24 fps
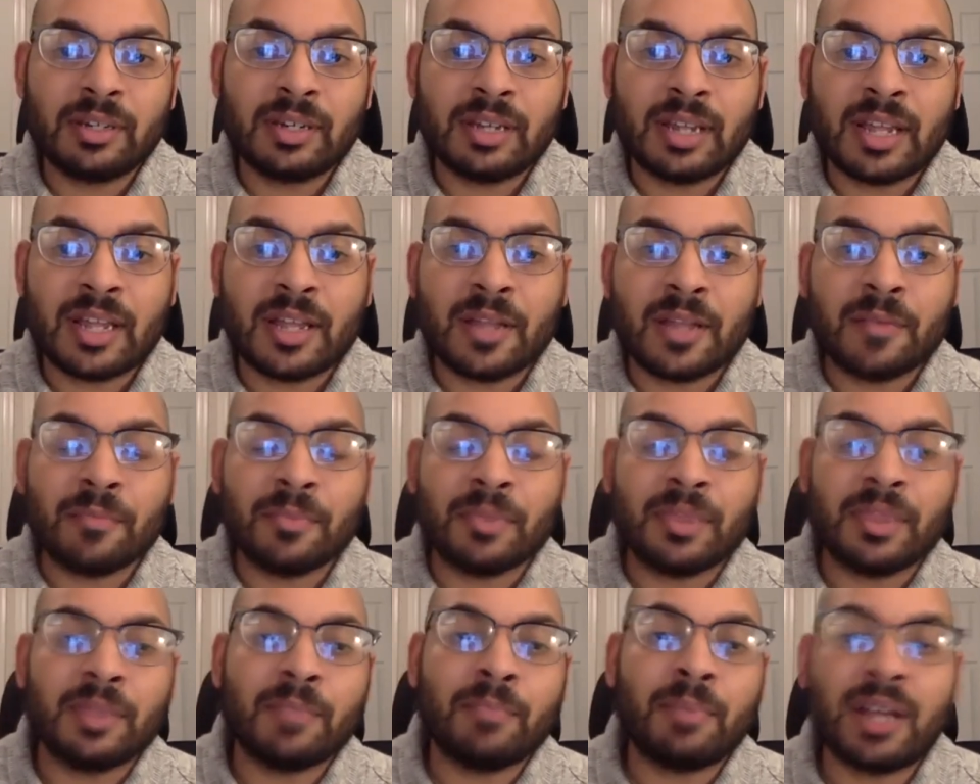
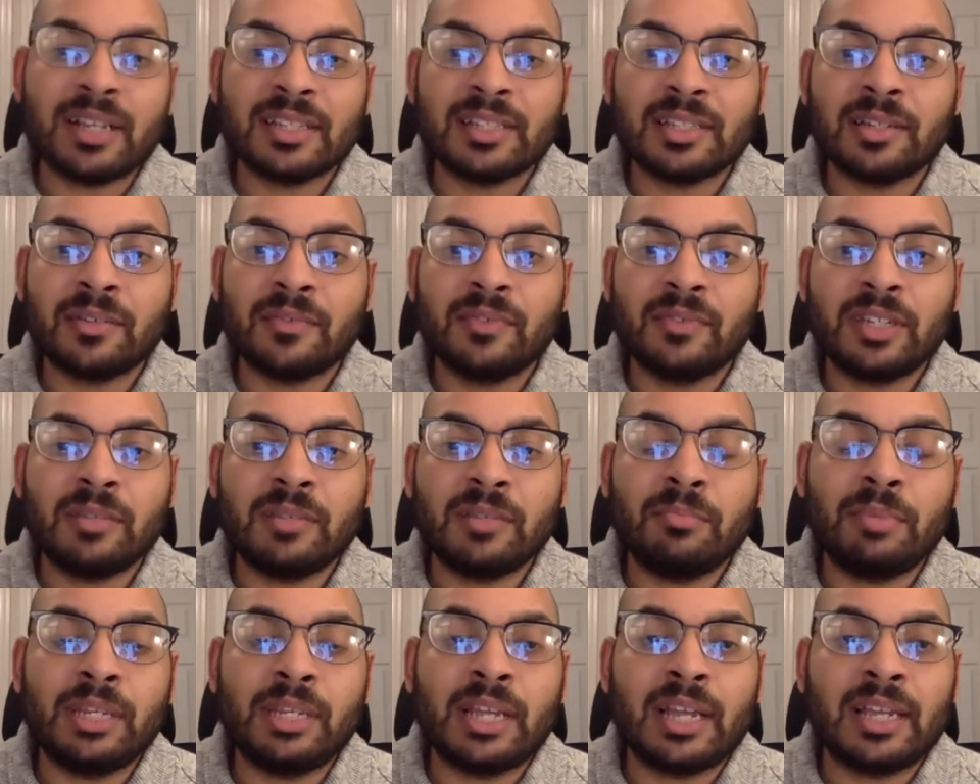The positive
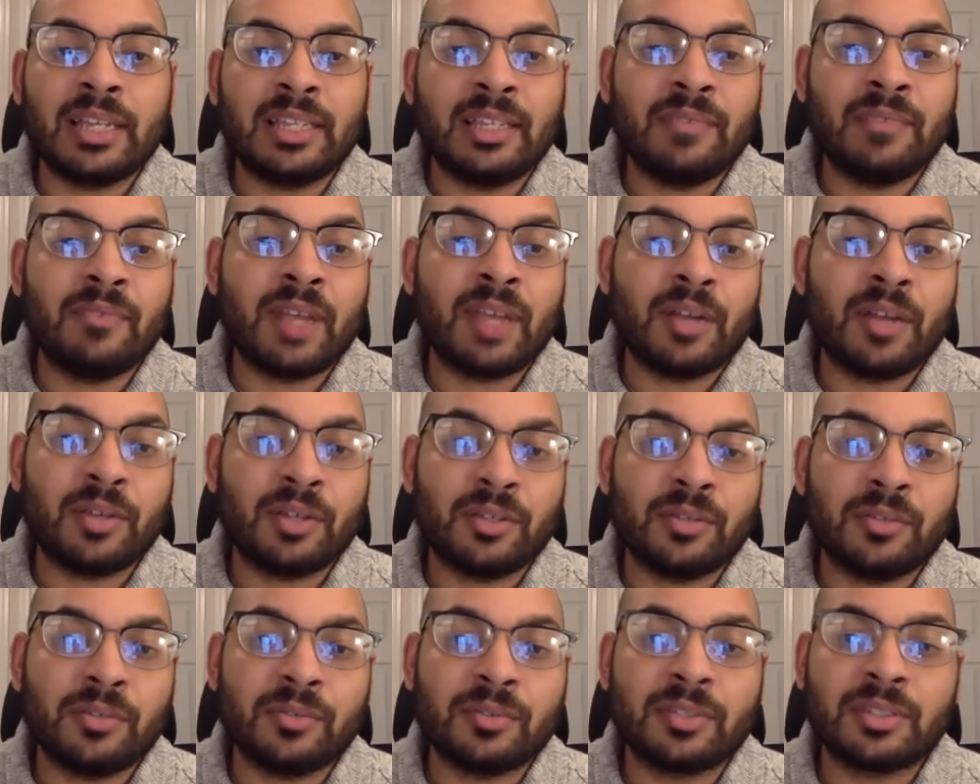DBIE
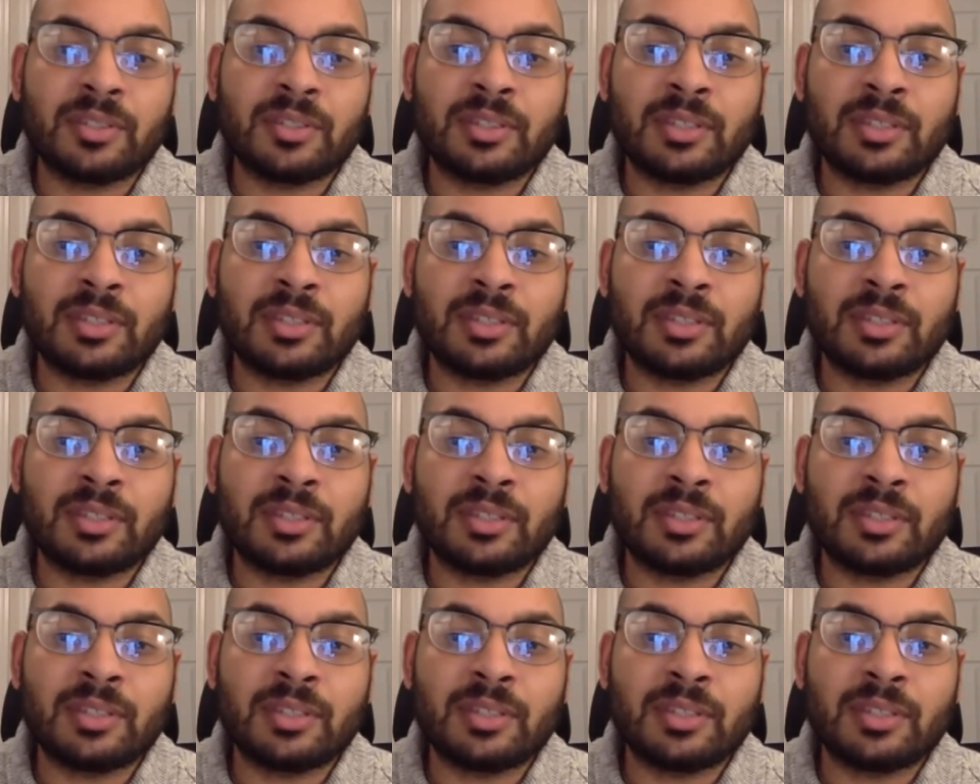values